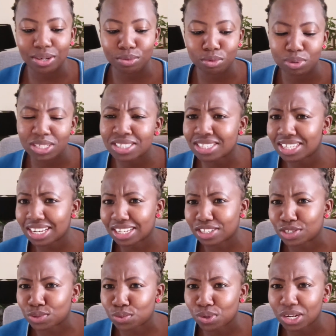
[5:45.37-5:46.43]
we were still in
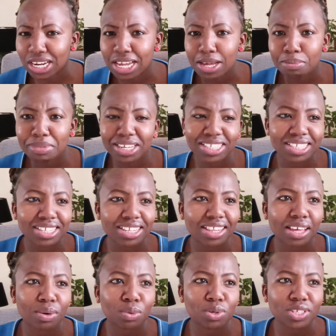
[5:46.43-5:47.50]
school, but
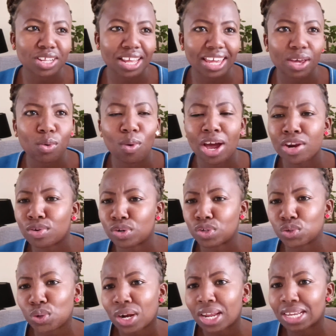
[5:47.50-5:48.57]
there was like 1 or
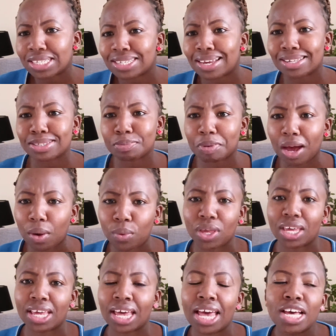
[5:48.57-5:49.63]
2 lectures per
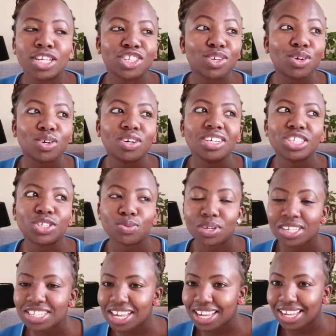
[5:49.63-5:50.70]
week. So she
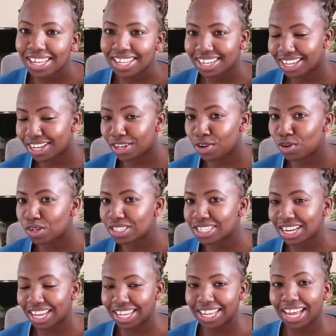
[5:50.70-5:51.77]
went ahead and got
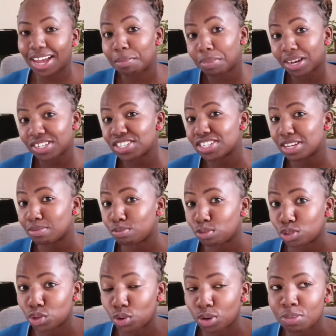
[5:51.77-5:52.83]
like a part-time
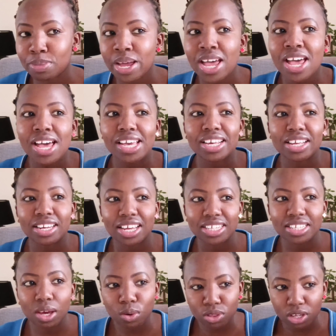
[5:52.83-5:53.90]
job in a
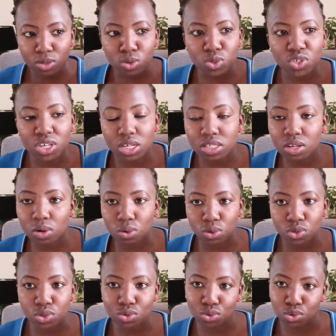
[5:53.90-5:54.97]
town that was just
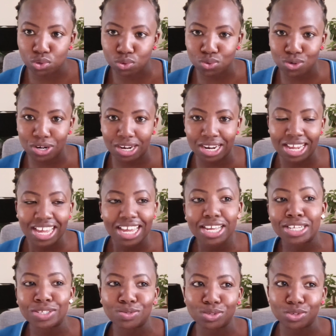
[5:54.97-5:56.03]
close to school,
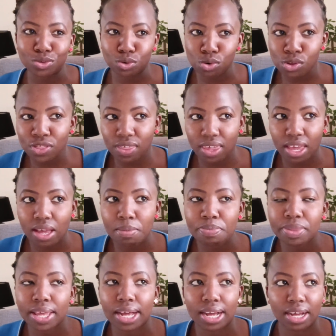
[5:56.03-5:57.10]
and she would go there
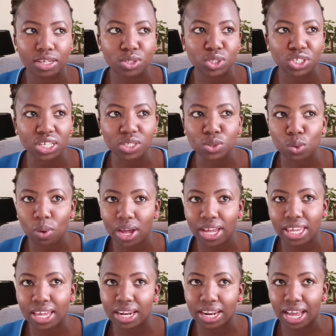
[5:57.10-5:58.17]
to just
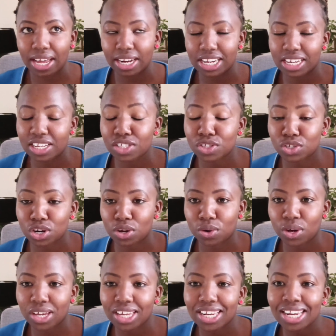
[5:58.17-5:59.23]
work and earn an extra
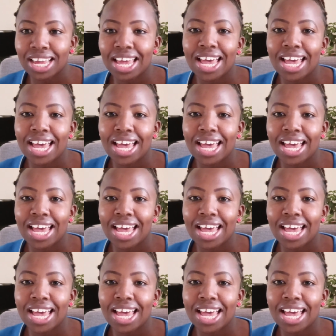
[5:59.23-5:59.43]
coin